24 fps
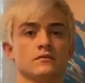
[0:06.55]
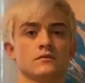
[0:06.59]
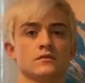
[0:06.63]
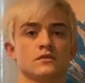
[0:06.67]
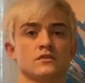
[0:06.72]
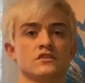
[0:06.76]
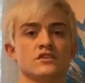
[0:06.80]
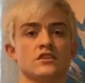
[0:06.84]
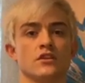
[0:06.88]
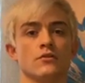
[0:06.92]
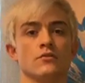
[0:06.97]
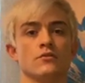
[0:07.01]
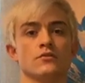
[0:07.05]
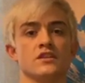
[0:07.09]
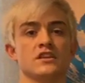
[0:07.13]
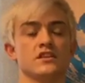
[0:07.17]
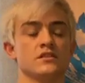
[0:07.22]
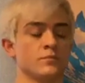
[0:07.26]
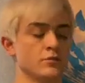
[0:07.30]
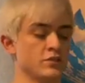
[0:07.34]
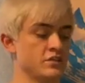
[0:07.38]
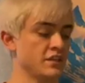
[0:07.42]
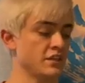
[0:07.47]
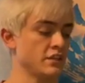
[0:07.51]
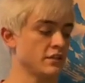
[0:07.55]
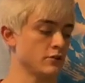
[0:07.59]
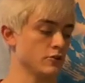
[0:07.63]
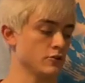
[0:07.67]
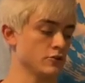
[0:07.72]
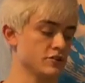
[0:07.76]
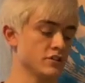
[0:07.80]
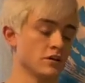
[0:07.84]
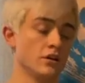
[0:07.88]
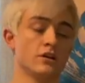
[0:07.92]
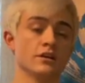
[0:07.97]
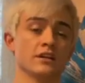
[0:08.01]
So this particular
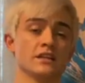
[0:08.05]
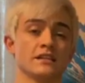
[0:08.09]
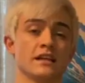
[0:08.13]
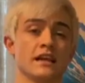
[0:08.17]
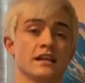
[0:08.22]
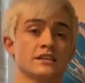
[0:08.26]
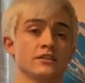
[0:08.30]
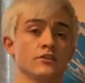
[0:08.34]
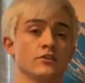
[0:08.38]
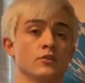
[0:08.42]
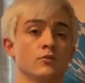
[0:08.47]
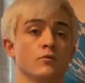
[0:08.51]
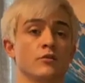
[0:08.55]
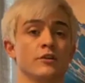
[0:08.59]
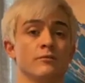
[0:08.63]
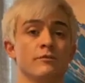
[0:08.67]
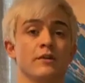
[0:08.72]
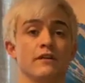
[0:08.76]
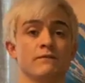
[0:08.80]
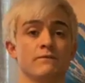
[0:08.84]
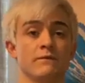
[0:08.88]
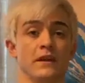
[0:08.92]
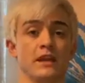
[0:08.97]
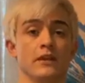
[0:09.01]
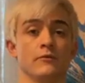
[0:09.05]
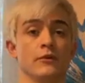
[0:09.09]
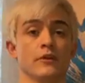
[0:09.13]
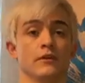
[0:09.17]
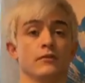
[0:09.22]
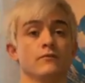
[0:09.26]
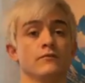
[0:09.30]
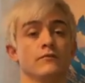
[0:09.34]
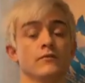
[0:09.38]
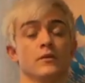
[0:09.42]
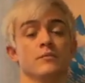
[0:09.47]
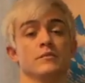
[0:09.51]
song is actually one of my favorite
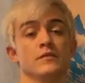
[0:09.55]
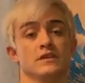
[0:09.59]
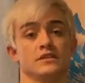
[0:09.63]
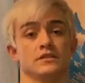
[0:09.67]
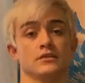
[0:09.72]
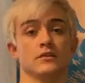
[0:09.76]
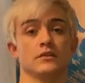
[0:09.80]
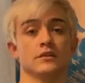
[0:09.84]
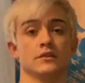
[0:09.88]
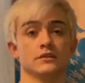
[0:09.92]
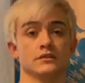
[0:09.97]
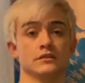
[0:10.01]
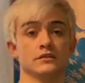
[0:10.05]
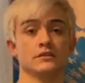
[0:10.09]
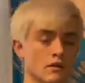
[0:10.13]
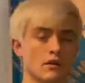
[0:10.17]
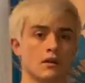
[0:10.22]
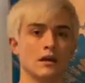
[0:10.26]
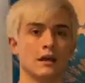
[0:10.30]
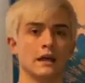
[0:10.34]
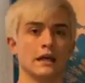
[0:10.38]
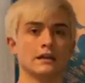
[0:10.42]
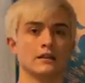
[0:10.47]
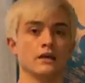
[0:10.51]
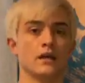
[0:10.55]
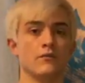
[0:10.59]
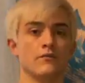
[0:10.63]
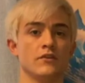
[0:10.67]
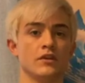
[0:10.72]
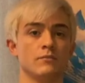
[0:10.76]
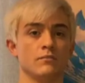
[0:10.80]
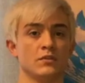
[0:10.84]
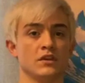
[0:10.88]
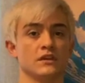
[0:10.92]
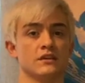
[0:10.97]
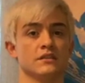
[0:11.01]
from this artist. I love
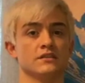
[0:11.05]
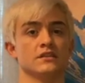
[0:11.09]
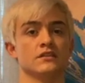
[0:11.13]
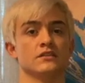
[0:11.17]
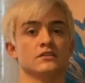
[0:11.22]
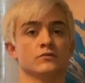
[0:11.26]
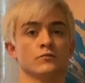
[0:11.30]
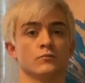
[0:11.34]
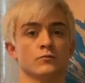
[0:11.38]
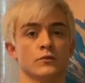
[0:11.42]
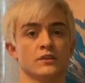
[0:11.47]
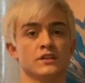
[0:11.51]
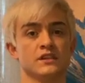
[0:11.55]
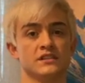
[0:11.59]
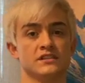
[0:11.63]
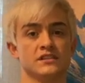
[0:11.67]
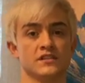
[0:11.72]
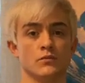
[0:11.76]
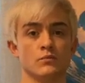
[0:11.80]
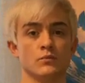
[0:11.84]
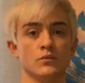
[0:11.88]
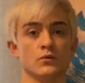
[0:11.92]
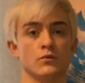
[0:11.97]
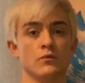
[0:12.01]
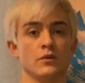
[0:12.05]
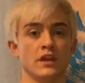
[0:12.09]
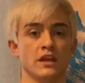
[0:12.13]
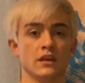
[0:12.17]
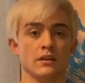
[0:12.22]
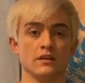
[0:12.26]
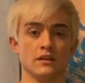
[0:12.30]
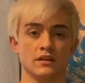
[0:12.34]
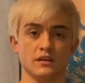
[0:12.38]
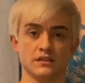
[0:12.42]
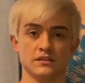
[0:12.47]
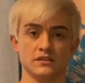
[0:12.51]
it because it's really simple
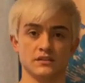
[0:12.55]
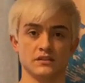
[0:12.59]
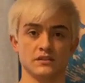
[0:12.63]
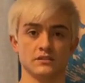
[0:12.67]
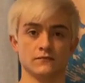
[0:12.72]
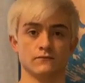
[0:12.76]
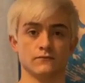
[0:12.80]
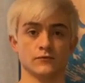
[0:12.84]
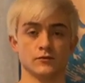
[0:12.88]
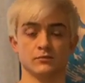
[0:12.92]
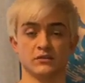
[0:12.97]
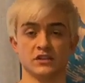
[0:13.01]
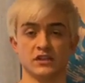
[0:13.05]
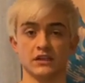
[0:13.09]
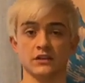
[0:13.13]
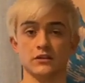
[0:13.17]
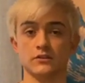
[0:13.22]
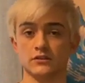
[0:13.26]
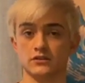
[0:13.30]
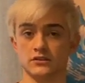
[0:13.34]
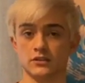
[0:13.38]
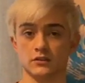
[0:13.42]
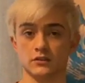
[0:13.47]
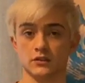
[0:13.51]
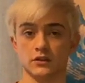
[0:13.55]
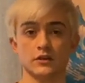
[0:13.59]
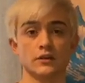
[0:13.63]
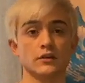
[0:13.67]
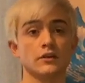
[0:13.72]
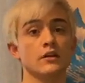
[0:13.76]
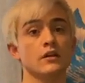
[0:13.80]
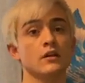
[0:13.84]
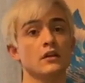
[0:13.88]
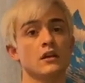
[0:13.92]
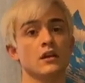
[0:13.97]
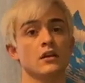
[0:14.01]
and easy for beginners to
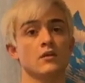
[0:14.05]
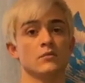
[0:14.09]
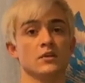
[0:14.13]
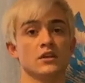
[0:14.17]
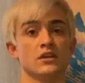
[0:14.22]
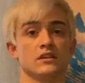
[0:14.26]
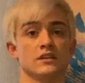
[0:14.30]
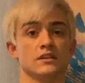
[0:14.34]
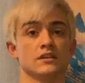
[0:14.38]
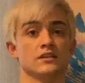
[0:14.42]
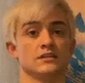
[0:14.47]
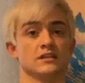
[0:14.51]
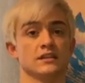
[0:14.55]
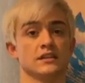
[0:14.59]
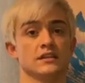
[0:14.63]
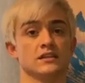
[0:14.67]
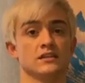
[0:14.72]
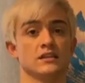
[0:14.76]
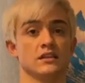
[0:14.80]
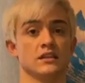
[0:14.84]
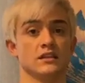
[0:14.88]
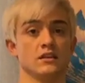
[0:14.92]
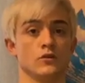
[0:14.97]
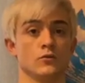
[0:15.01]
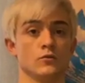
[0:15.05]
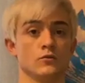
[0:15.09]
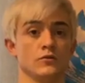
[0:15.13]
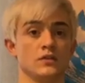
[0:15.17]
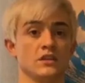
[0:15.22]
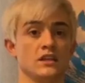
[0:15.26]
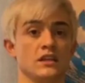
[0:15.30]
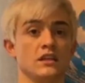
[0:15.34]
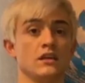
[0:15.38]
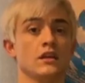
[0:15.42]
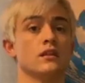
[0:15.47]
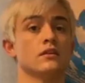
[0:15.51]
learn because it's
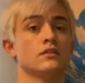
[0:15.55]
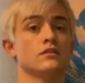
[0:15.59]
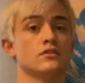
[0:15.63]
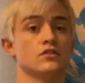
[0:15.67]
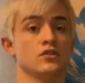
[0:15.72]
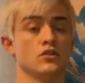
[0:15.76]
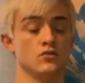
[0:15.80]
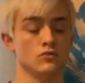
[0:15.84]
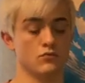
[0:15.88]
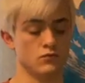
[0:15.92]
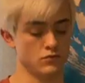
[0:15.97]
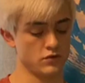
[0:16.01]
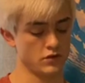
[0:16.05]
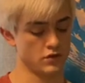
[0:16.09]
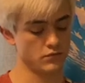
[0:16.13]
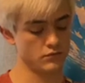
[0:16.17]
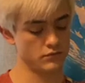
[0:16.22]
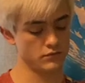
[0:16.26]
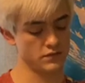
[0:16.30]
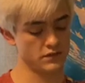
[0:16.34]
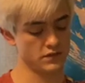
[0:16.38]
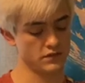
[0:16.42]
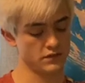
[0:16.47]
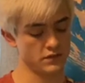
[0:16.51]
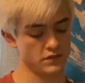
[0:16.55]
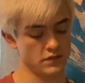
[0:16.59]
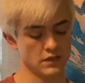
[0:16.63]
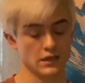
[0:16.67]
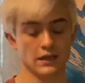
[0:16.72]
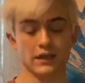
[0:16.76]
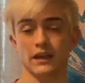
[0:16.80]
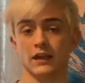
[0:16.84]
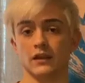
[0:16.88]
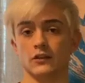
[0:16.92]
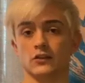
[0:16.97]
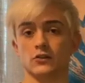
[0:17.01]
only 2 notes
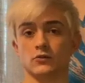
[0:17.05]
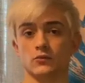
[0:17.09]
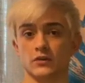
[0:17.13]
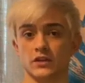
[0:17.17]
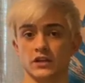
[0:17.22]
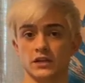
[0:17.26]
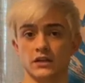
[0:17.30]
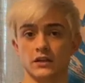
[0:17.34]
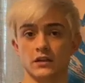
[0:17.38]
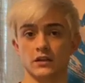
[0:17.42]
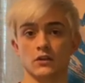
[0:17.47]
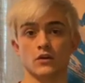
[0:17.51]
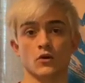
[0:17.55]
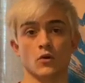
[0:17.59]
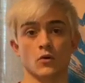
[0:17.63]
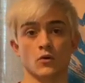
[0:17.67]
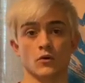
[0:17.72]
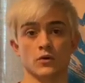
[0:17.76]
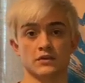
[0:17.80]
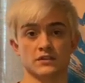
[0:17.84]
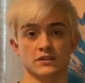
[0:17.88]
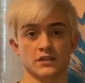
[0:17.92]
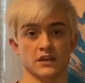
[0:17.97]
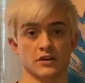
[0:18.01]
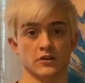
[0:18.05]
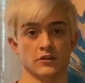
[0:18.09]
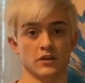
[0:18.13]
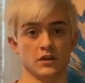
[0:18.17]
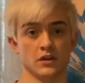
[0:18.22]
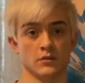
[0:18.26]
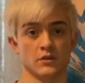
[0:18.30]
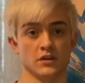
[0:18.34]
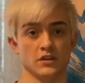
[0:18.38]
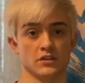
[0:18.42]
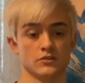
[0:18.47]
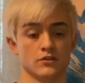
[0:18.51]
and 3 chords that you're going
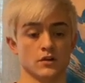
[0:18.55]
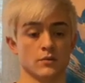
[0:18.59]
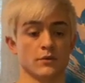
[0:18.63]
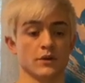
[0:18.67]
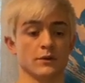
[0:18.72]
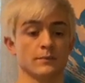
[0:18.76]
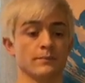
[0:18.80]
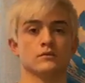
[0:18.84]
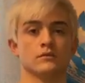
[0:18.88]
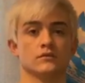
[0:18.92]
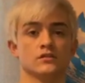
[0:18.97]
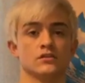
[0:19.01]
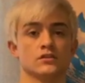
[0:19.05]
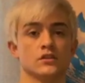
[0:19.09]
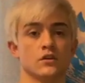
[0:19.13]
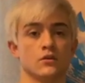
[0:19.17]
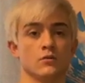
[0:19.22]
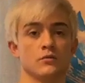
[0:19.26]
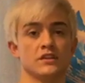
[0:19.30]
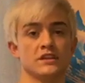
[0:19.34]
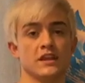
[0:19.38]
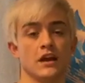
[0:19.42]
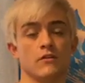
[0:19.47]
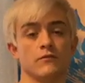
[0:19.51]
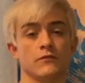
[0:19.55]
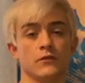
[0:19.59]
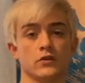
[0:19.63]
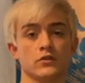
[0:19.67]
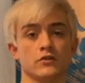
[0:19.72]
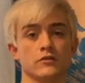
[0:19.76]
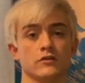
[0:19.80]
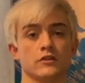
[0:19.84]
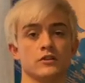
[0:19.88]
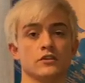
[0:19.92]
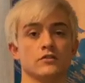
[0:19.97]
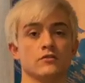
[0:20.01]
to be strumming. So without
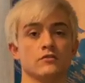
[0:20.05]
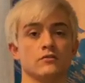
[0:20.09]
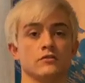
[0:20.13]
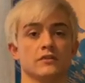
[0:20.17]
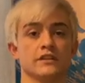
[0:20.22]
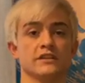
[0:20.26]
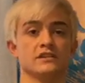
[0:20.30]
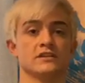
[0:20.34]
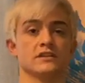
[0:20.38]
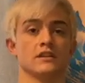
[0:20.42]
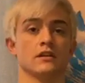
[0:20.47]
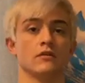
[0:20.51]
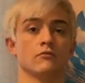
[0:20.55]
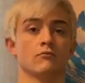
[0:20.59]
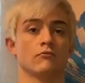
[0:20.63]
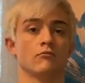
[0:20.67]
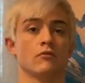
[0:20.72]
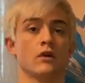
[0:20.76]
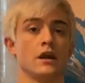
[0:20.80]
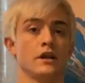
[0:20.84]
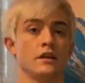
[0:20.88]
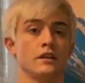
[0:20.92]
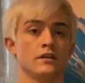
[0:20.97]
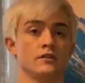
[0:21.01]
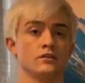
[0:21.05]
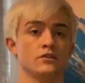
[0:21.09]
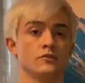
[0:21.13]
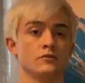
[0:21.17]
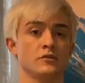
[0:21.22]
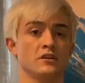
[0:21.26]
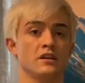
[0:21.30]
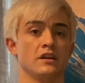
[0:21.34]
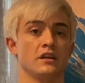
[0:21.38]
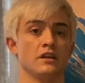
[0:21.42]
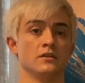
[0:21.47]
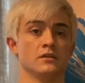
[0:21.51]
further ado, let's get right into
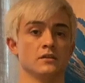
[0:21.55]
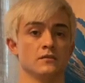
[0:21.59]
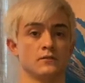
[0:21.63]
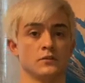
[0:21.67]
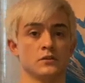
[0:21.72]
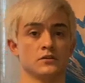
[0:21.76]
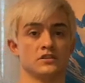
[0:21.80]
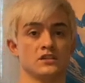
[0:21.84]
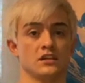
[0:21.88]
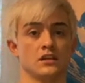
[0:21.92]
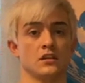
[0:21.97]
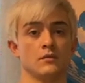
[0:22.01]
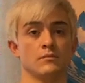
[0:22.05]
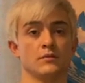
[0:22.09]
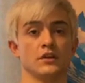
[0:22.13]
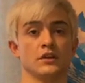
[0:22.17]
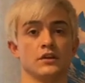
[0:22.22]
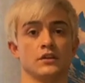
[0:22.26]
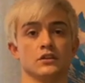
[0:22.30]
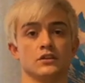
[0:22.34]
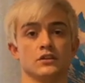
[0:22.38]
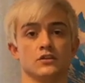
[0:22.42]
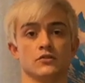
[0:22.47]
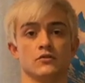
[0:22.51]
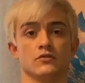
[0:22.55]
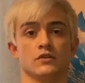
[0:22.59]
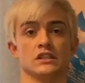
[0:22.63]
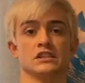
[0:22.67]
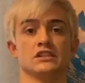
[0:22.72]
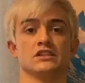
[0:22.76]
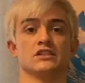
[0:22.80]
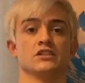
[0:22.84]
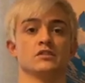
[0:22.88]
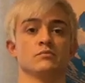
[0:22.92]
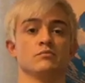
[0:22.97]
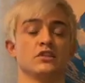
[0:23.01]
it, and the first thing I'm going to do is
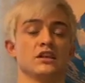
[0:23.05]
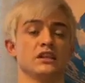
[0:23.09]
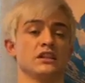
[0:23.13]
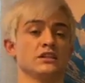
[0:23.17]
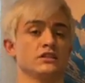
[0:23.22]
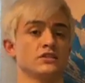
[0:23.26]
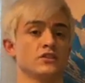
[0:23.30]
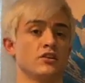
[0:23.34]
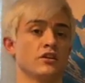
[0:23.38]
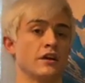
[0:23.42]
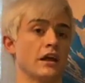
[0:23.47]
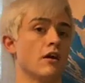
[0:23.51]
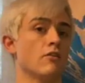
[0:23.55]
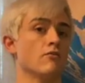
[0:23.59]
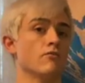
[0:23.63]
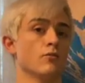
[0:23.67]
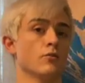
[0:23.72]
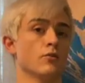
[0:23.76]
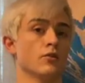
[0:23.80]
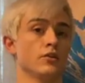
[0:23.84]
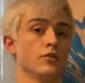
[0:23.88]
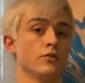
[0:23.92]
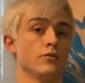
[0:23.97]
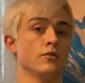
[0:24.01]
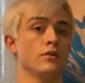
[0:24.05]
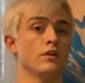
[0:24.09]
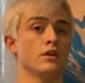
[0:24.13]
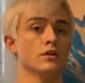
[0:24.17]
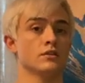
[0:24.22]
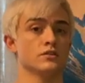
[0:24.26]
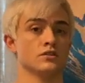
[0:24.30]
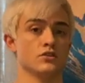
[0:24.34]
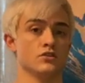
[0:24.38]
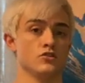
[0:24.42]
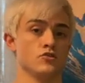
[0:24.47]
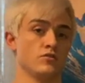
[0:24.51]
just play the song out for you
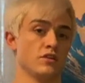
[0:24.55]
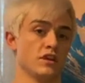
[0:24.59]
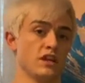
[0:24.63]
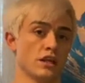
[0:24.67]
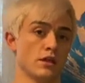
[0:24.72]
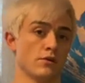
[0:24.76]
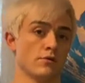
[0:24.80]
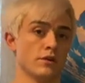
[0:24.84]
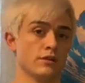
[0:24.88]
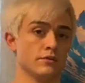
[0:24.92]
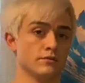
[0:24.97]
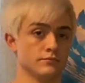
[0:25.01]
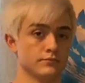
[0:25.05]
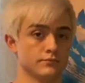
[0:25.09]
so you can hear it.